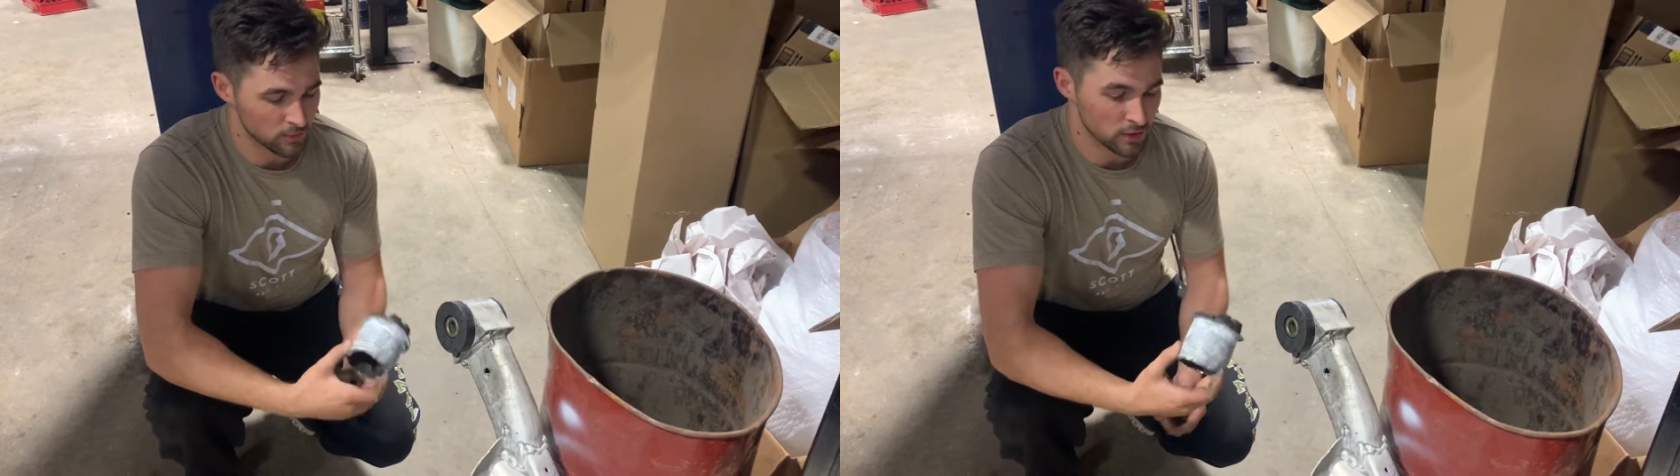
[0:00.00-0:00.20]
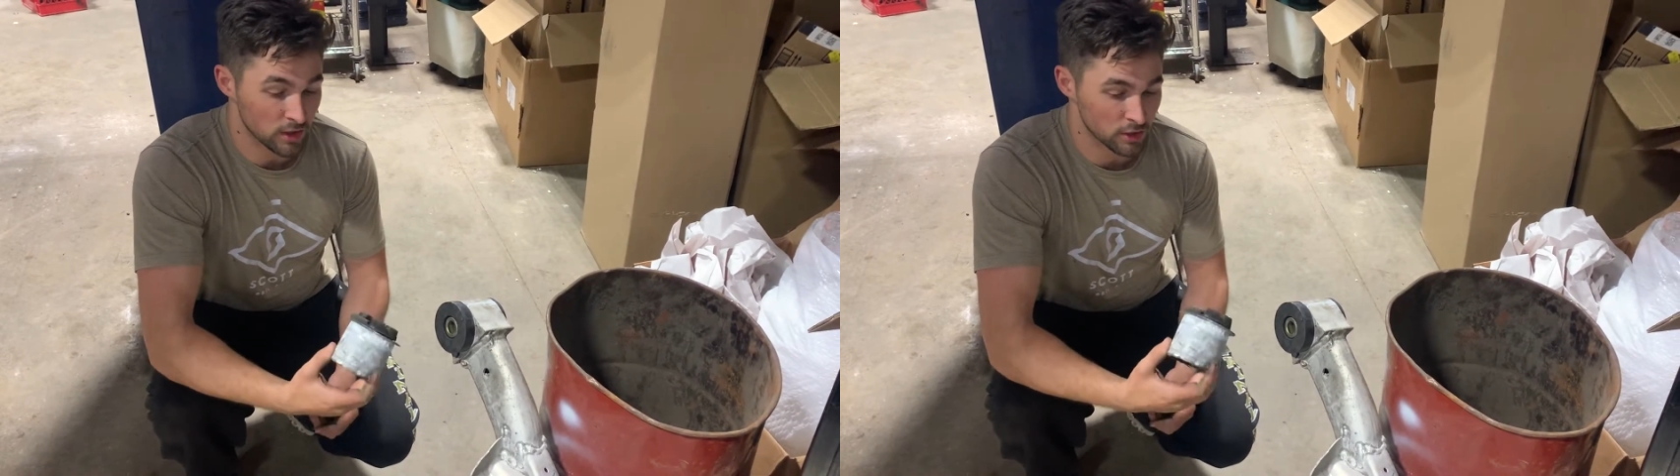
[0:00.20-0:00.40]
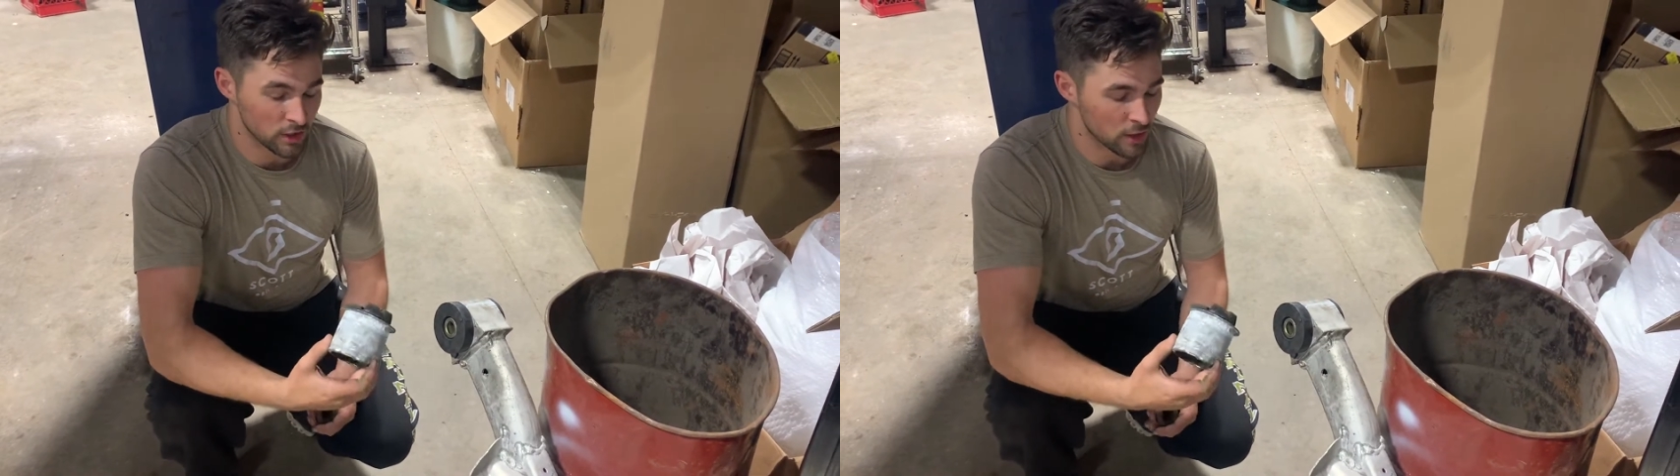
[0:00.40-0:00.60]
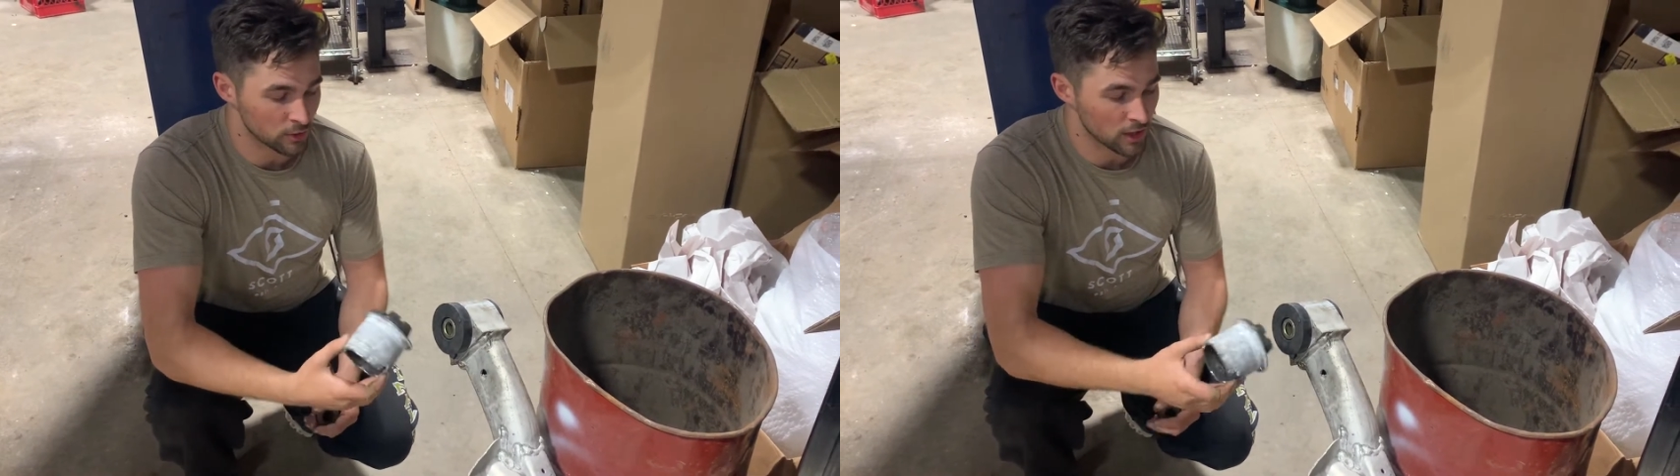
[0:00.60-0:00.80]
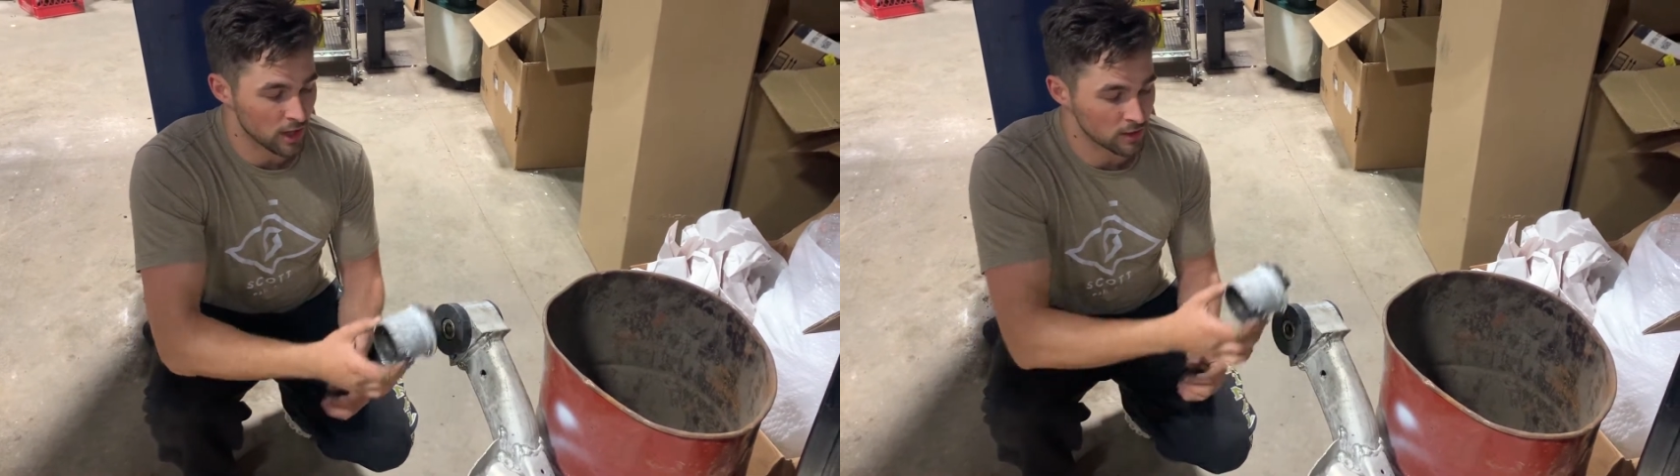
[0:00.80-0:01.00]
you're cutting your outer
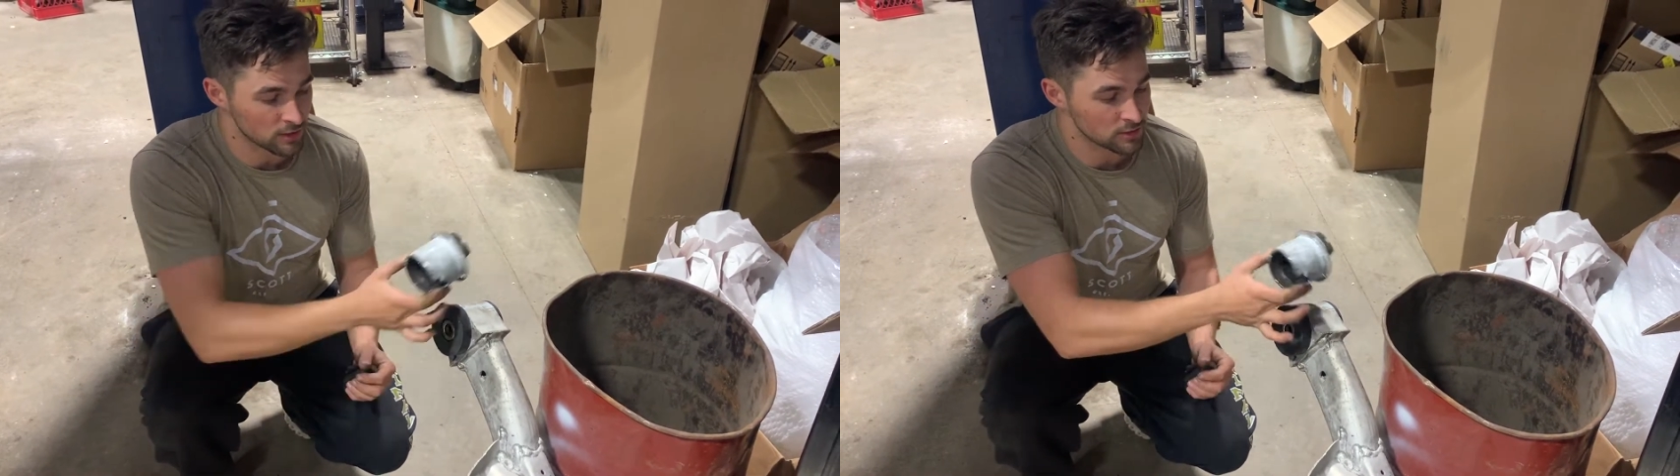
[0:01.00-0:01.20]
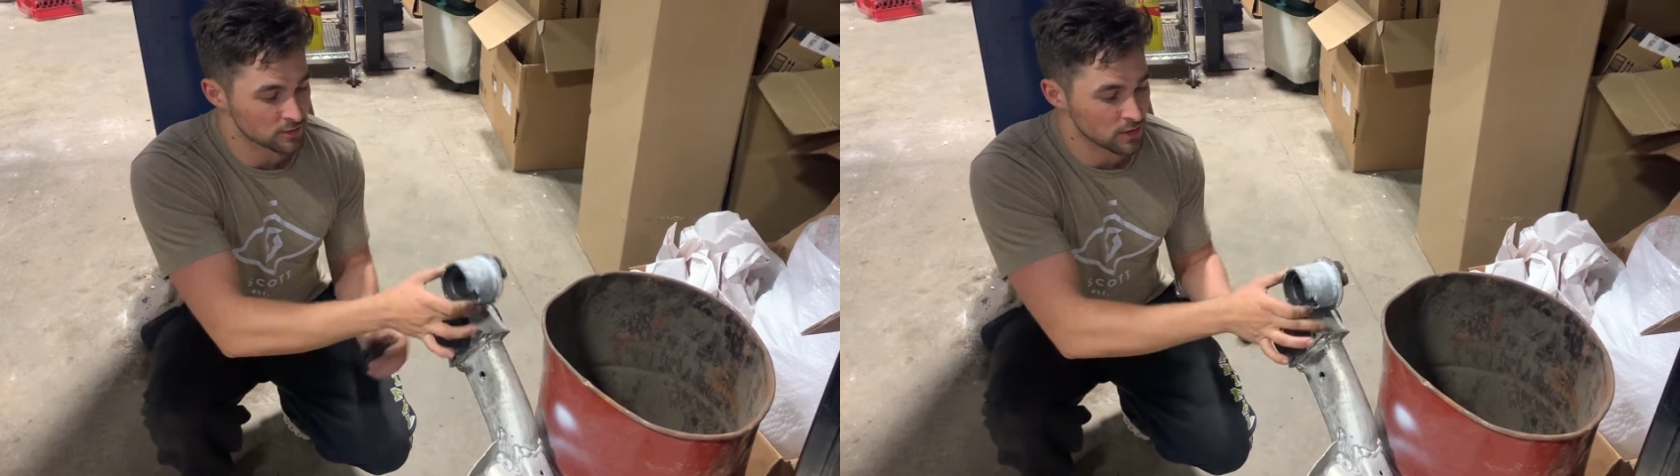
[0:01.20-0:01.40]
collars,